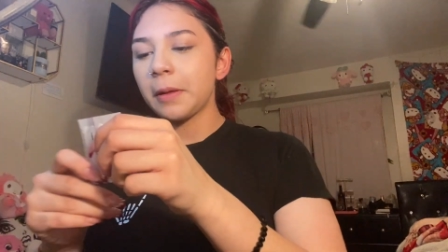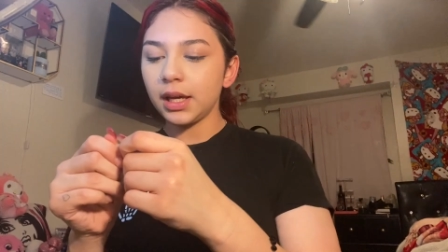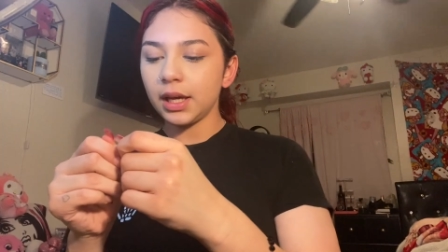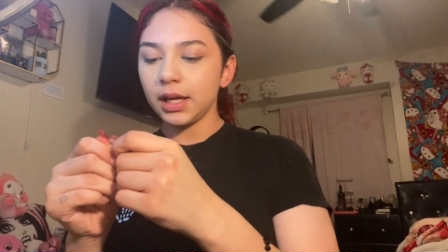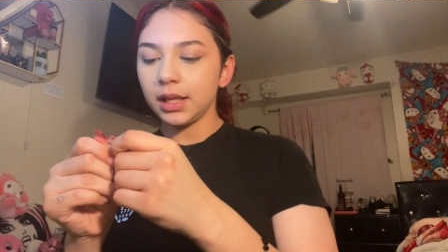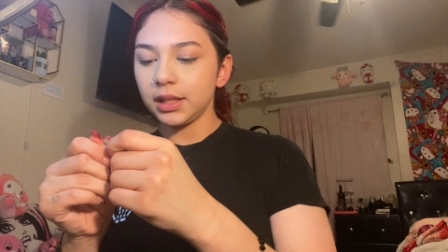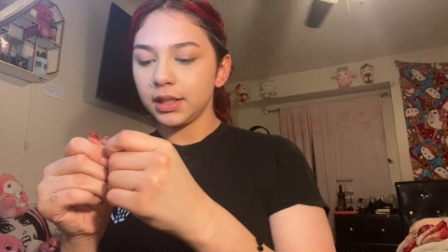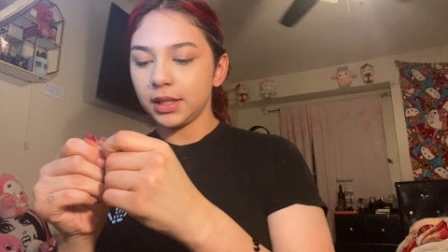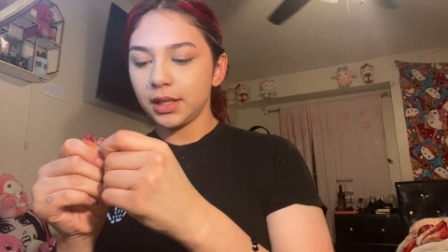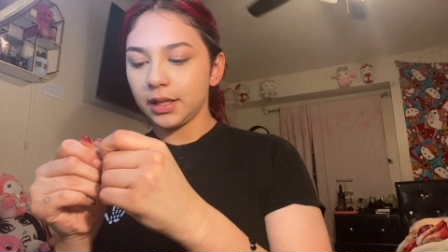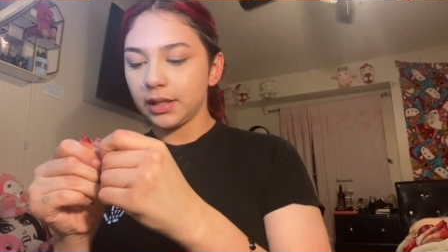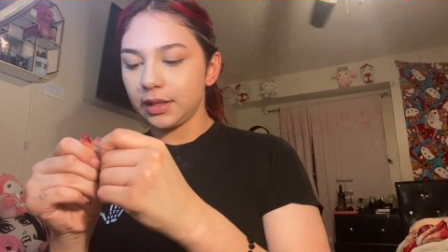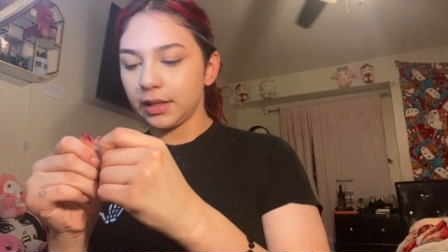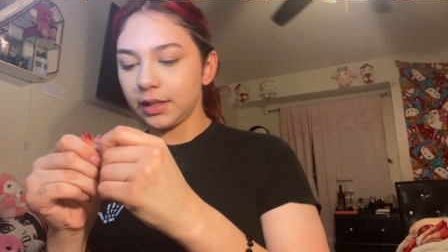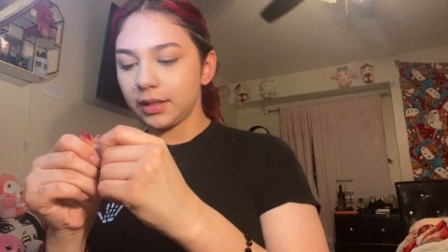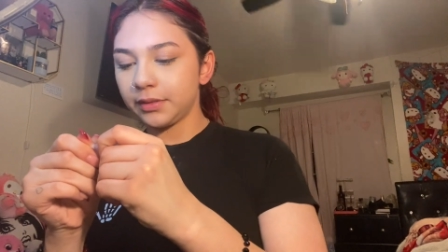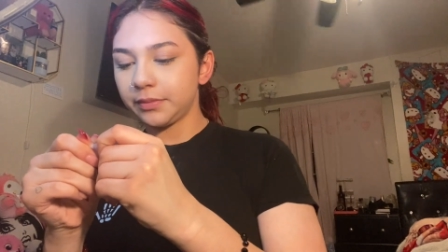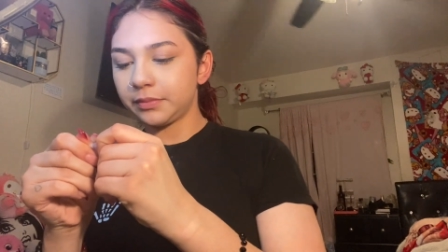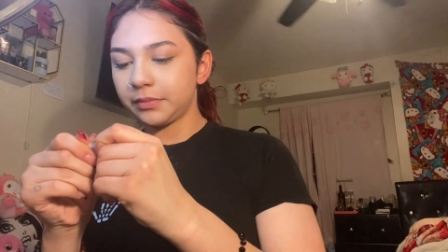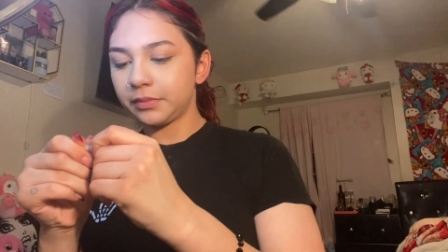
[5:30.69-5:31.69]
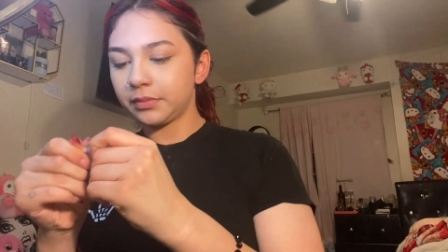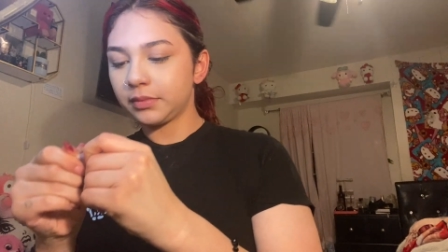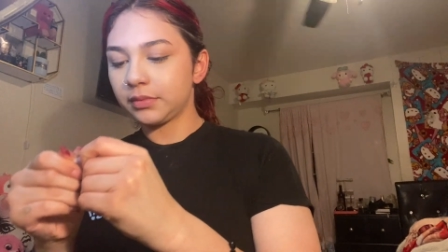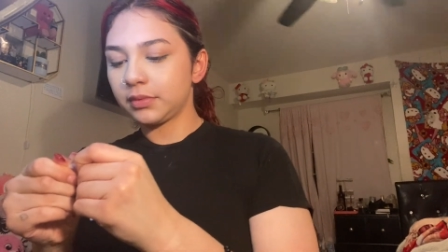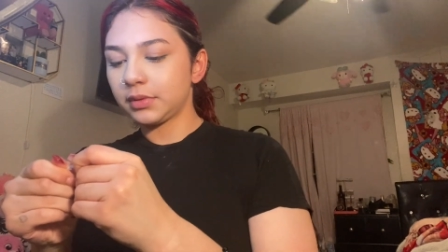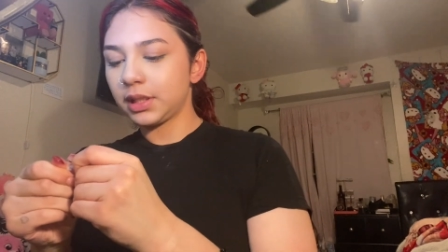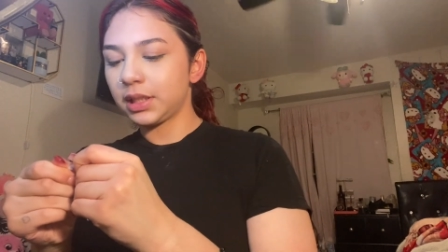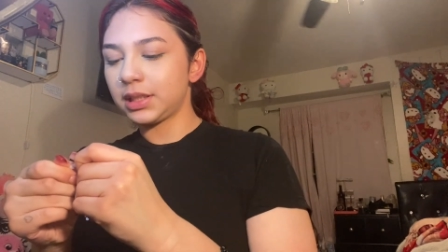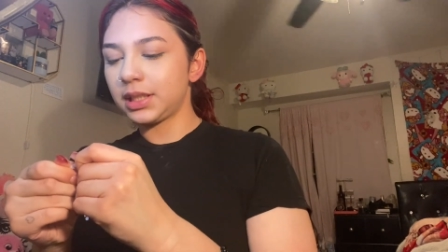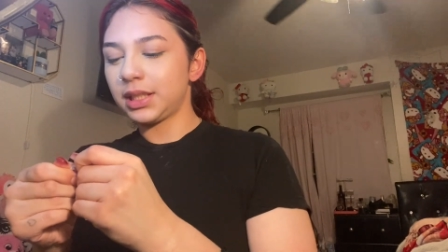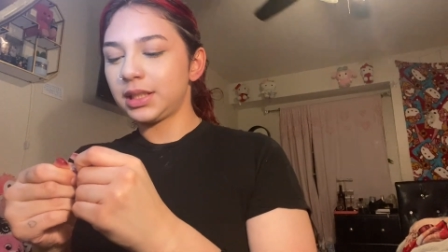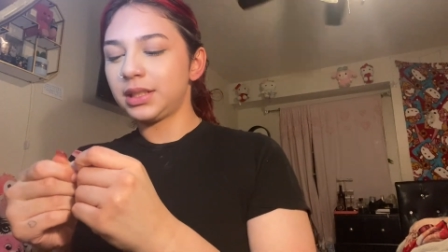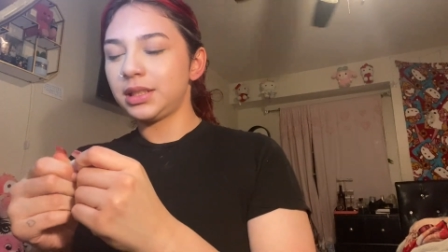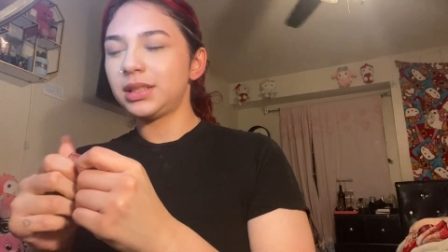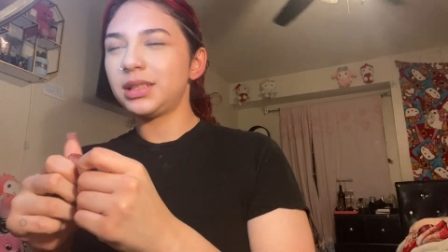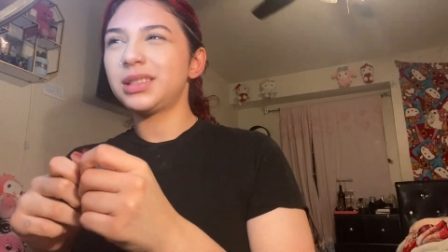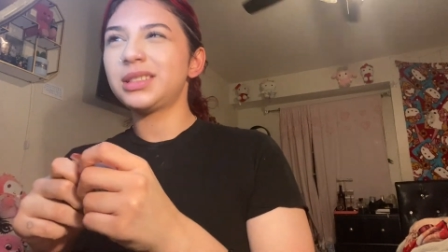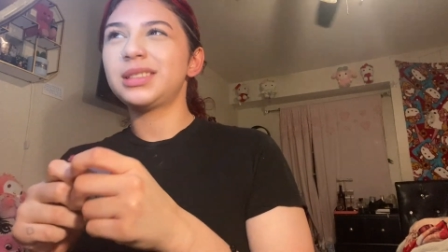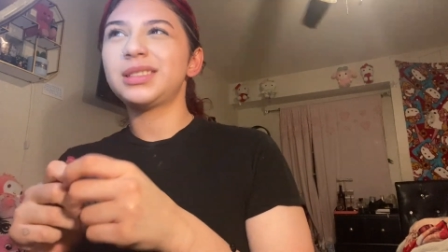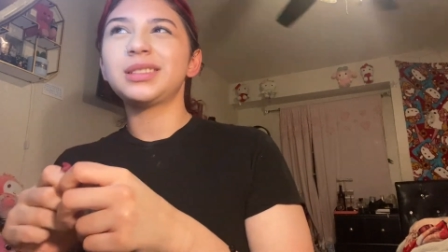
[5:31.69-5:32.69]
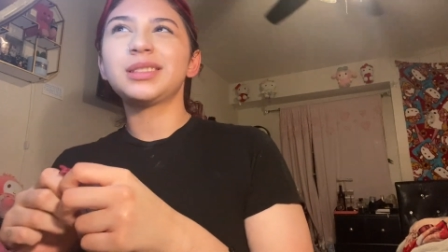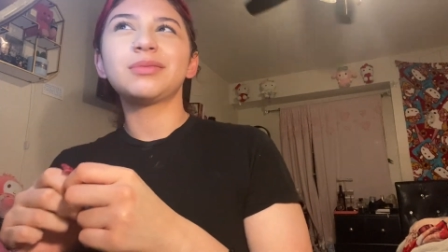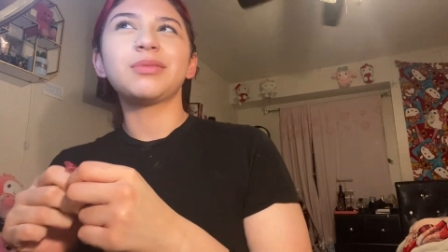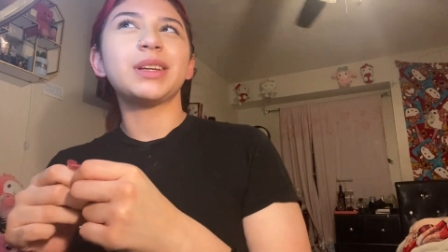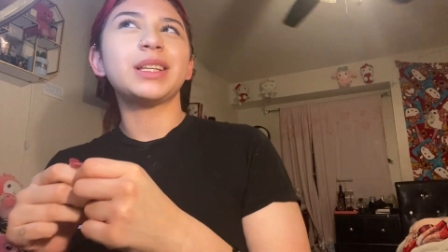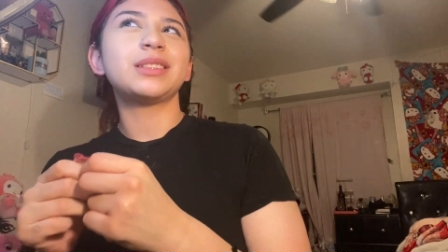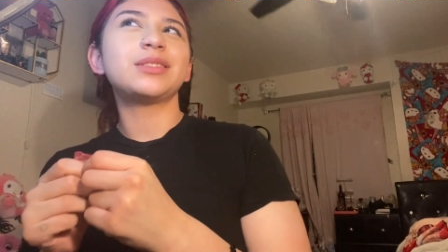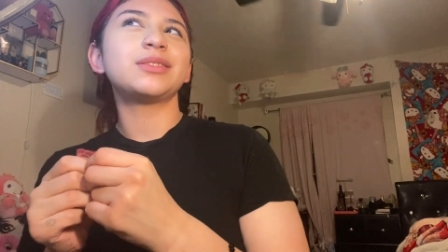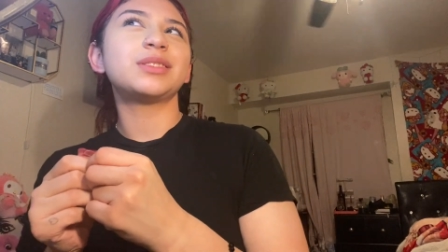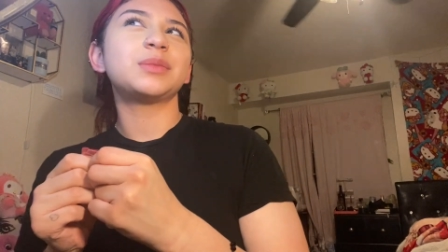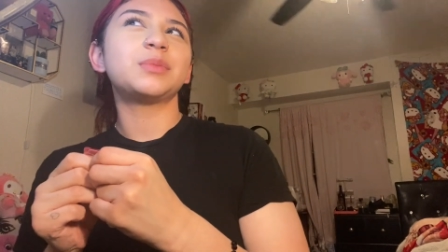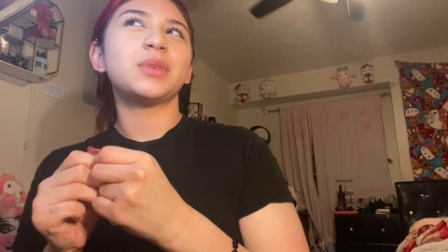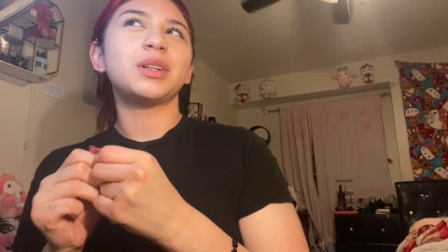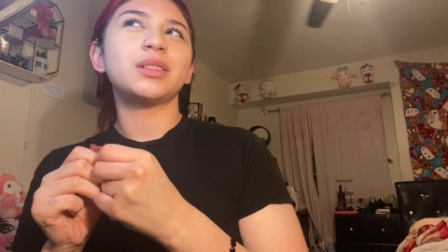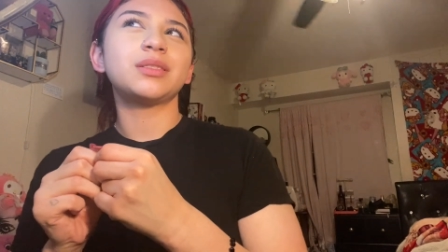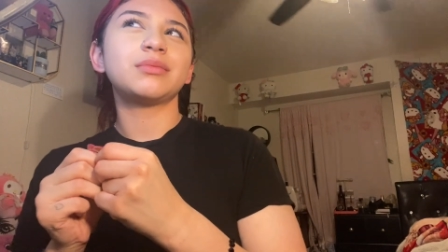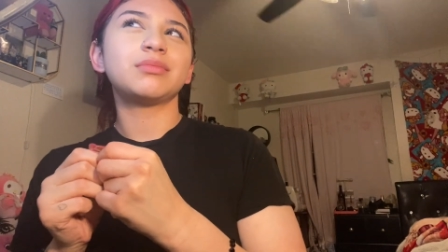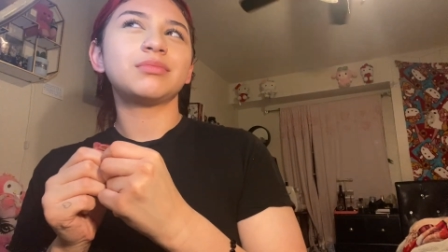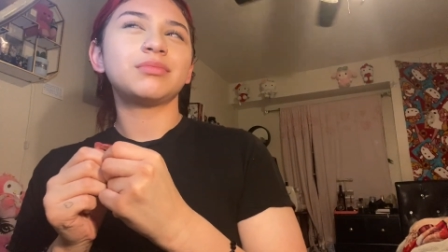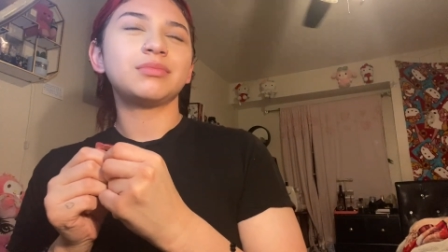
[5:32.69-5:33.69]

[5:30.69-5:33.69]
I highly doubt it. Because 18 is just way too small.